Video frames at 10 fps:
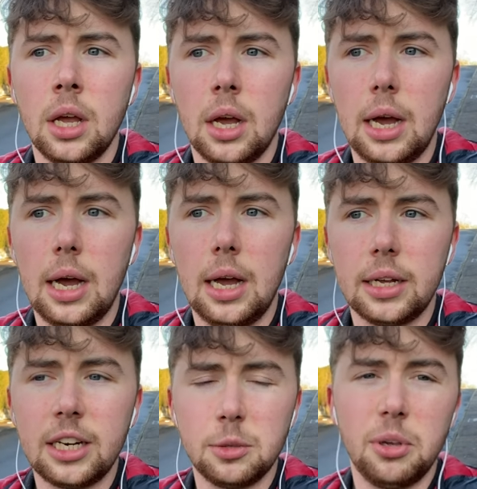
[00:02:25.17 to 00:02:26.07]
a
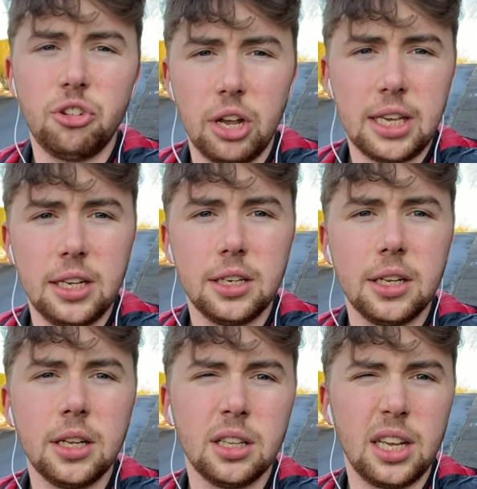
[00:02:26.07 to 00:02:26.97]
crispy chicken,
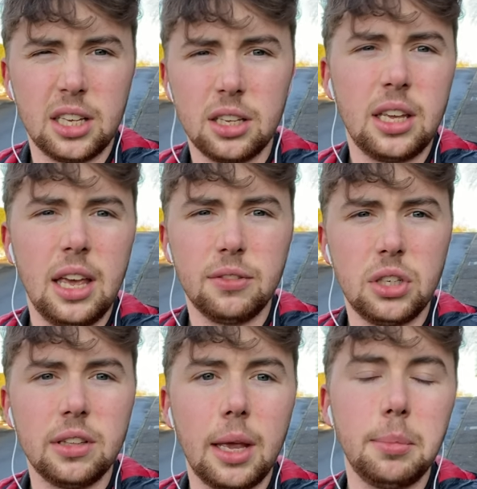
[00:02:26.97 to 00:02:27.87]
like KFC
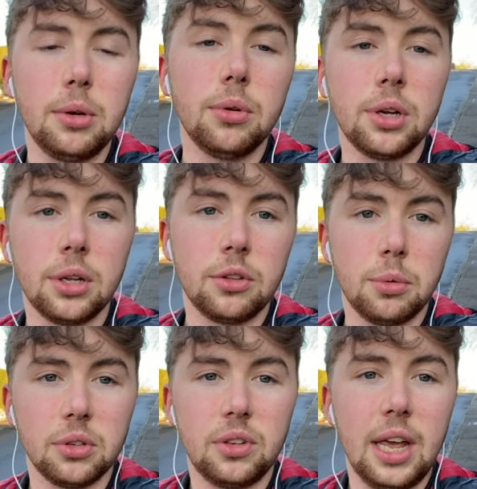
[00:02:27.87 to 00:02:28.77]
type meal
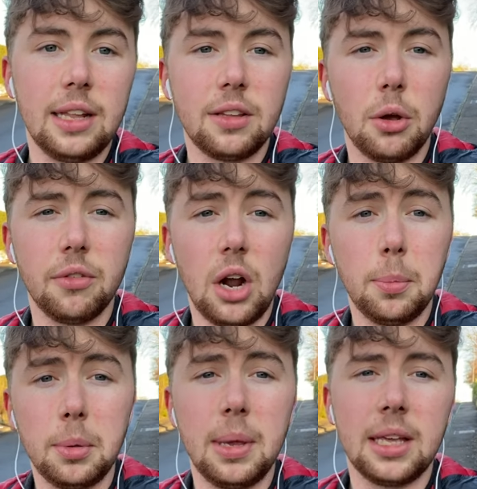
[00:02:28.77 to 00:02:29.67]
towards the end. However, I'll
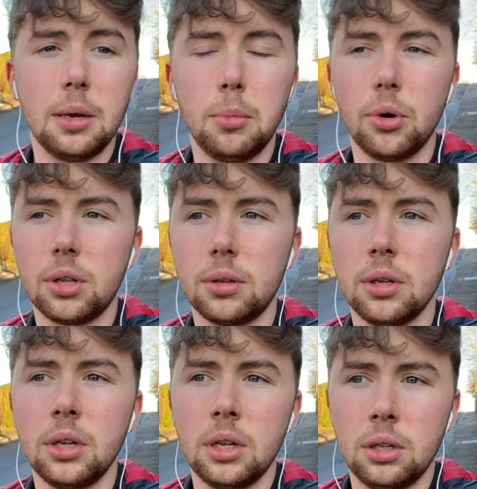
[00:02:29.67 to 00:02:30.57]
be making it more
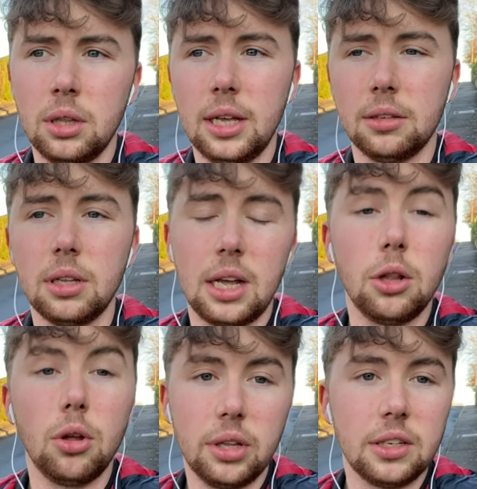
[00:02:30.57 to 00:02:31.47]
less, like a
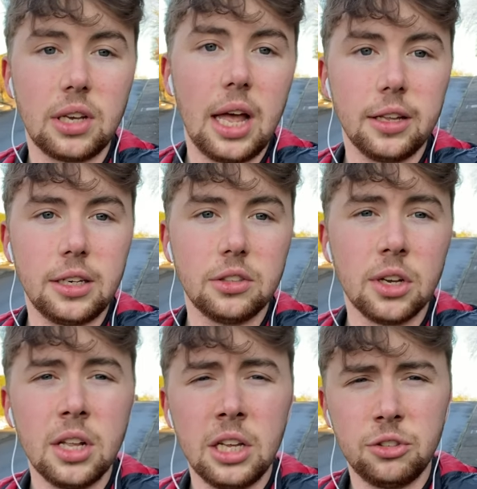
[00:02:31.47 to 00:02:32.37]
lot less calories,
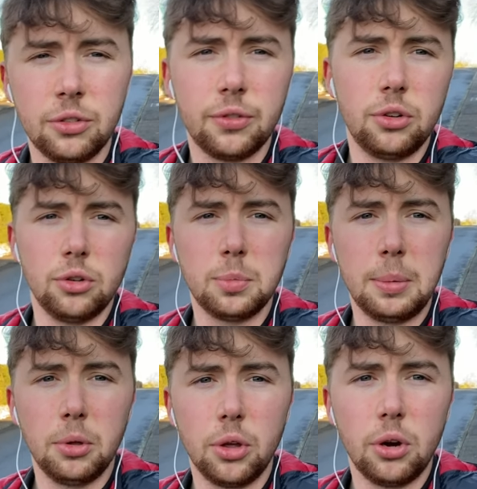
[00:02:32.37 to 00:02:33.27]
just for you
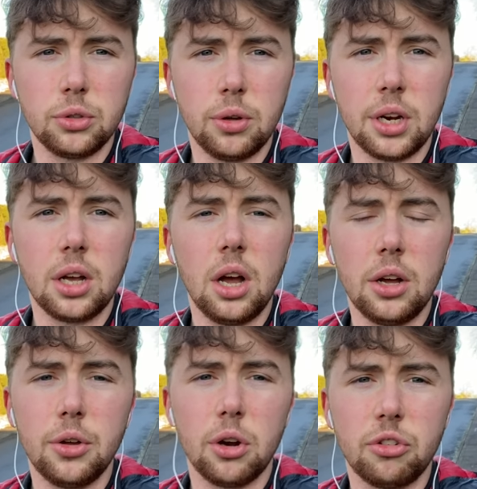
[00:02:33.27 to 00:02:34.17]
people who are also on a cut,
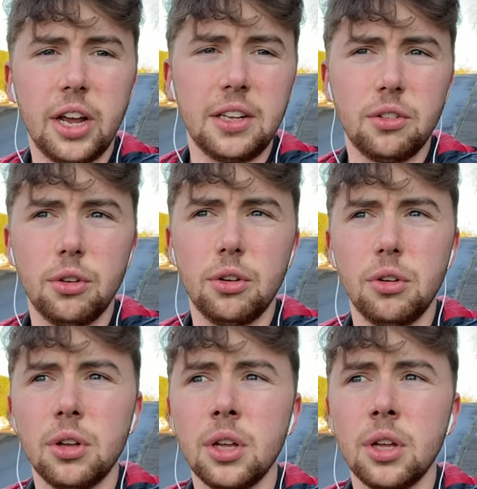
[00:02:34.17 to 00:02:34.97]
who are trying to,